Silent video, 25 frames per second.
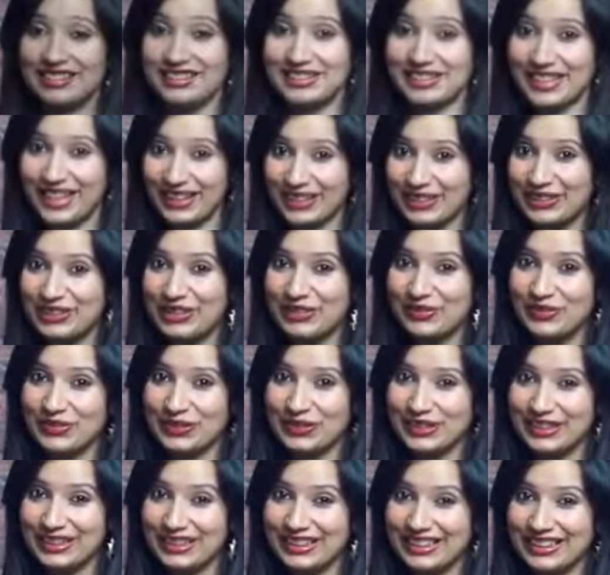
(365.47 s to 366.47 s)

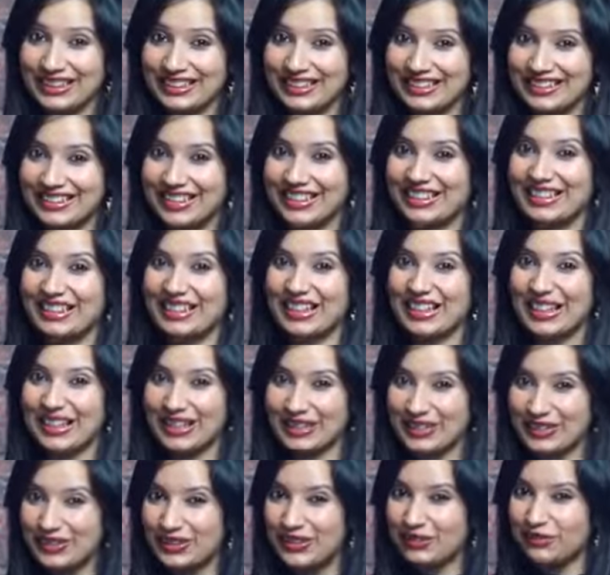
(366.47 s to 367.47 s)
Negativity is an
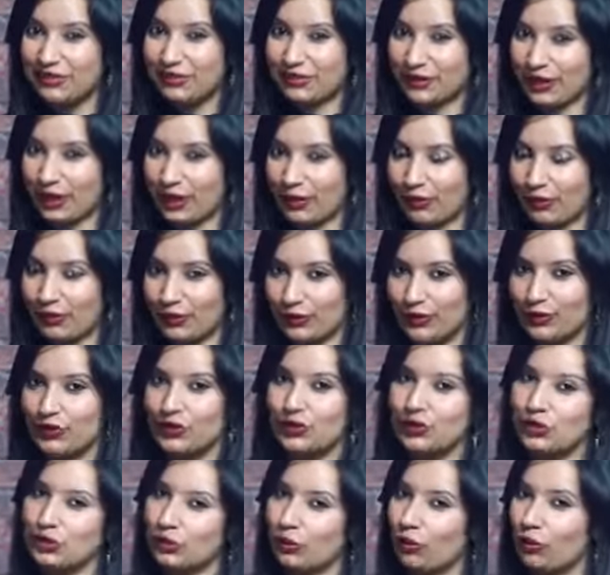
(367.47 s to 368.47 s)
interference
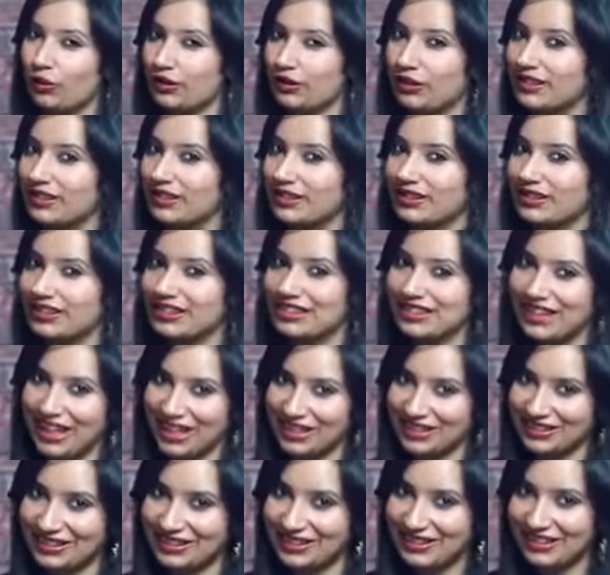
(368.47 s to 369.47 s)
to your success.